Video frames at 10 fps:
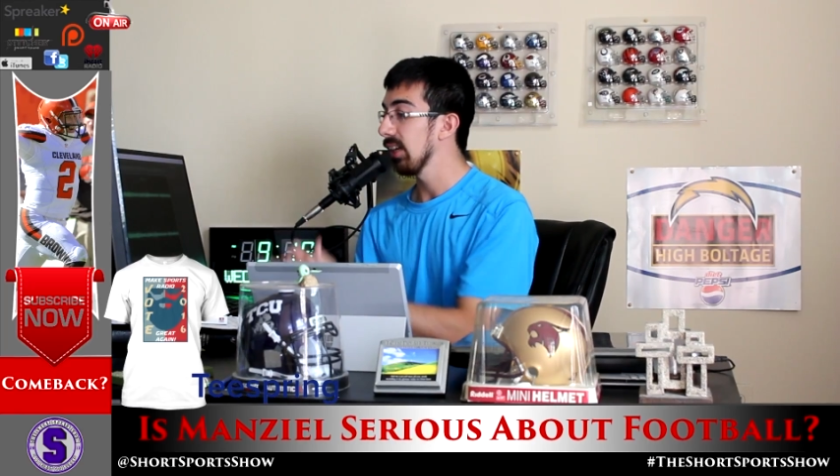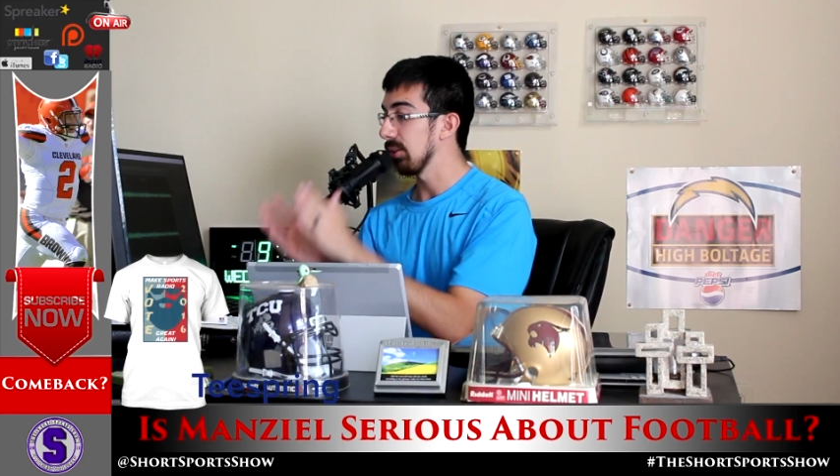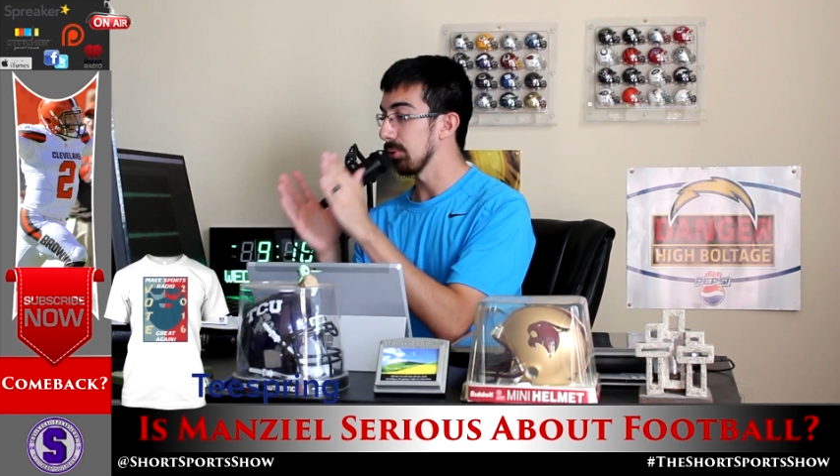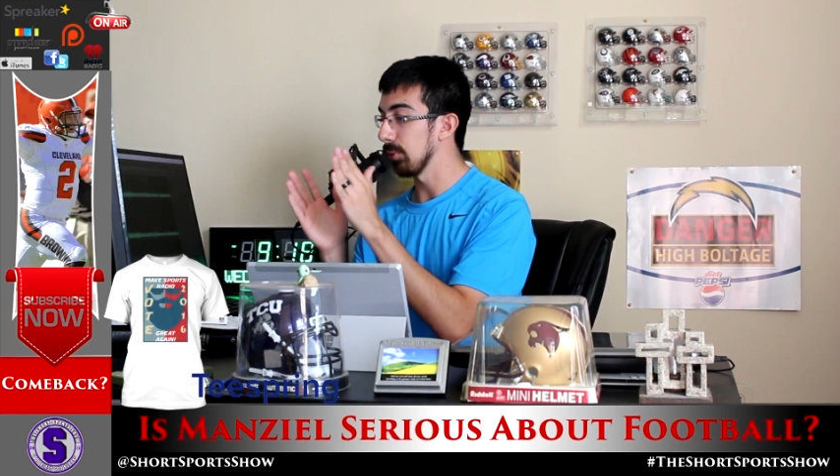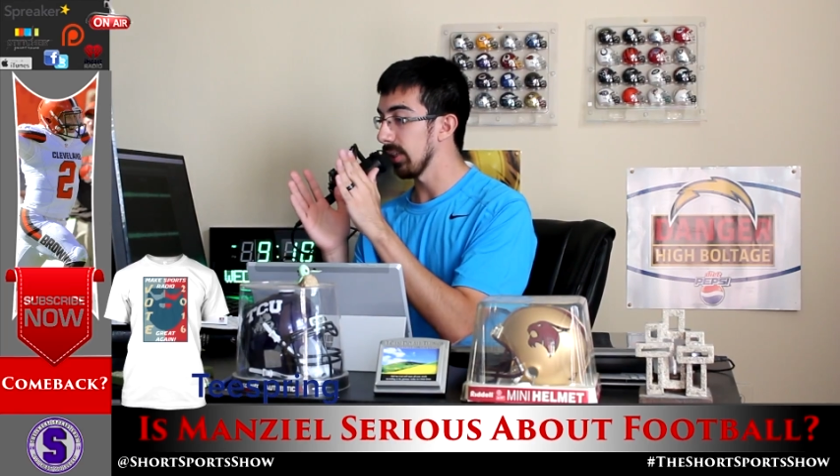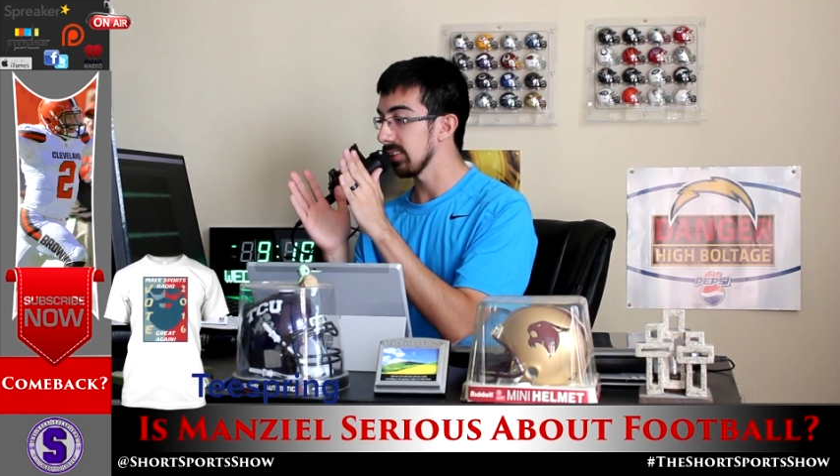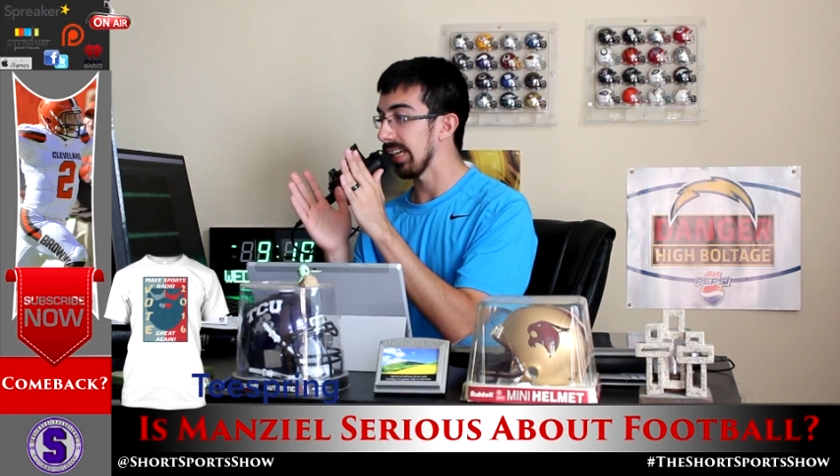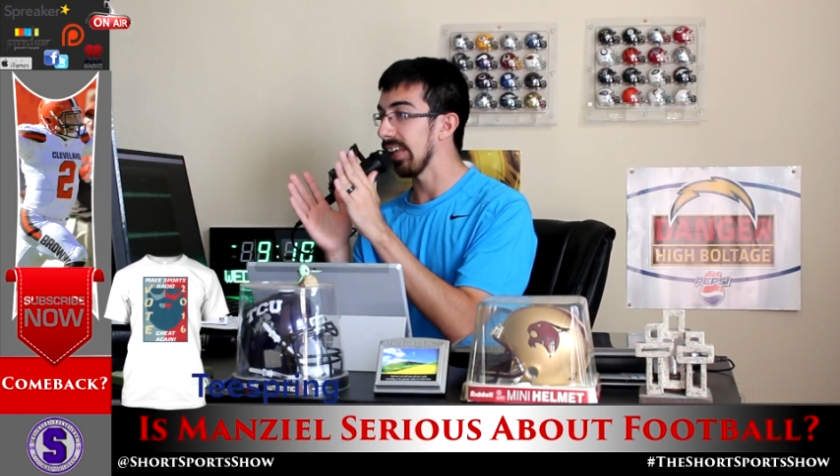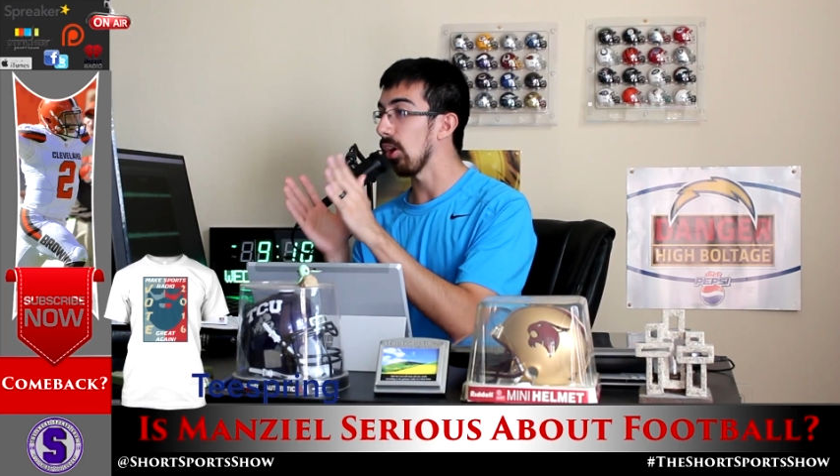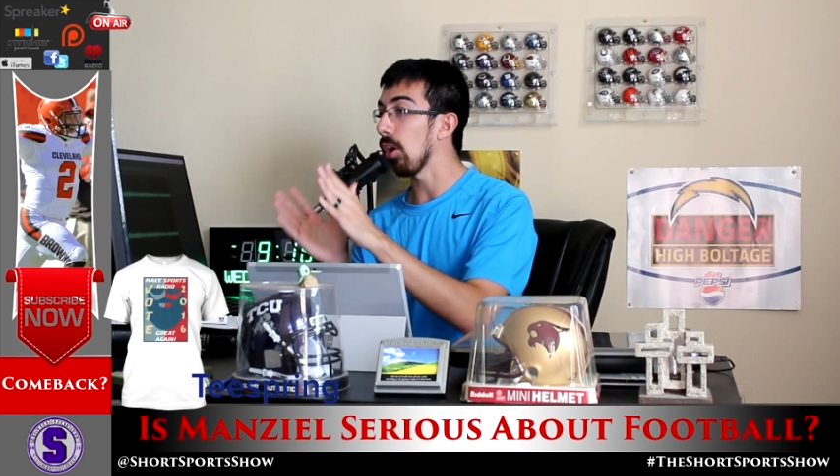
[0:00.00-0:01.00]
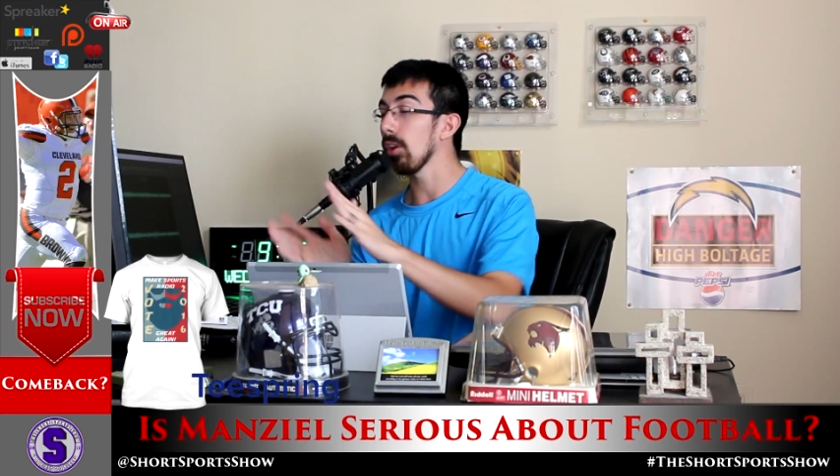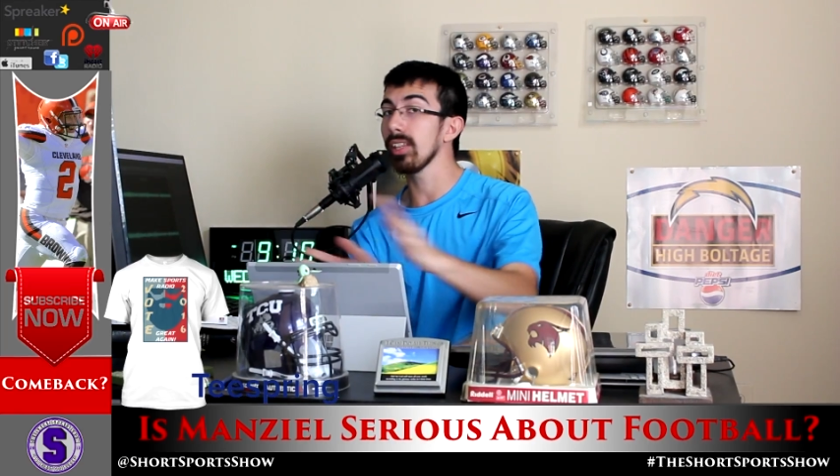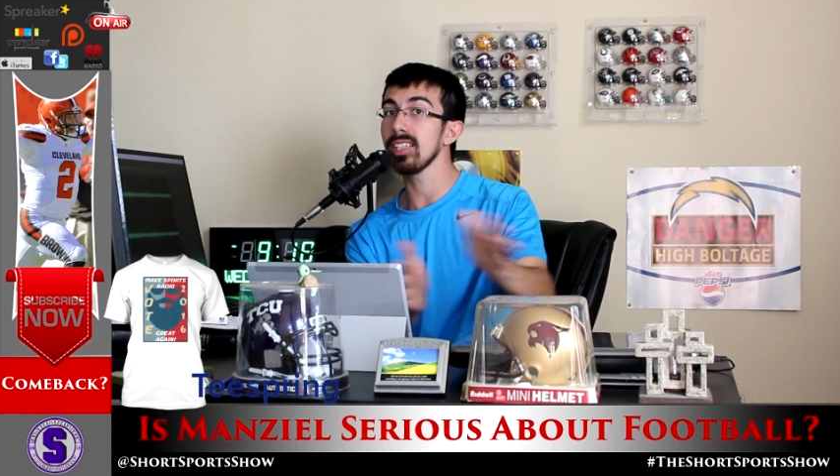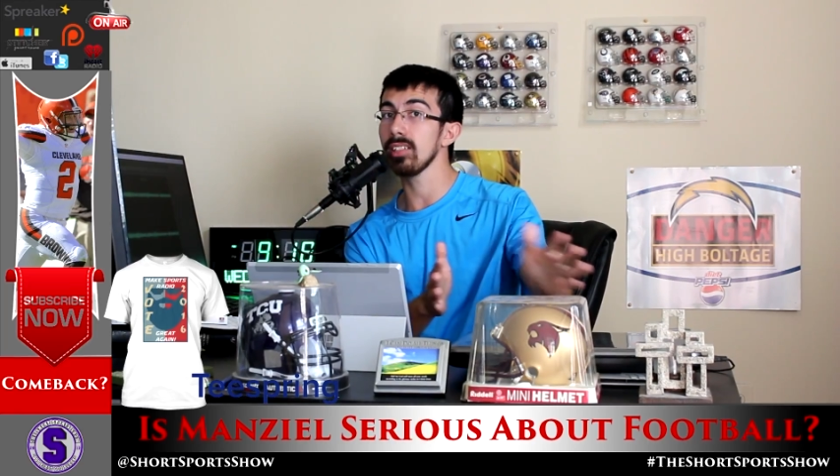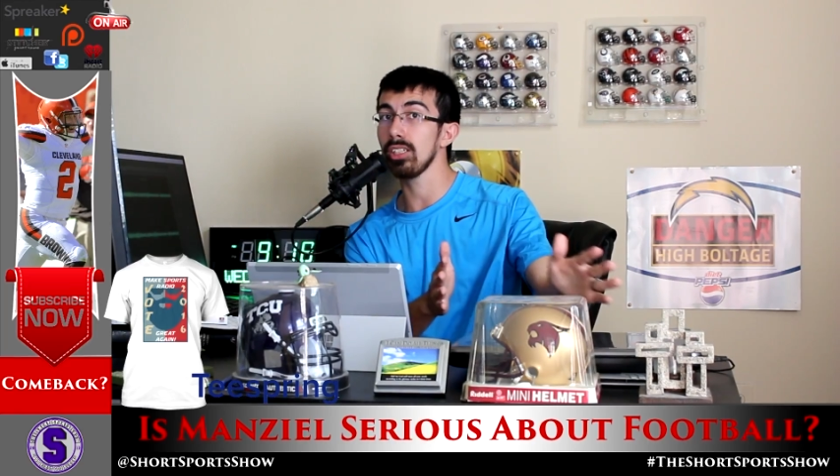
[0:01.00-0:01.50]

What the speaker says: who has had all these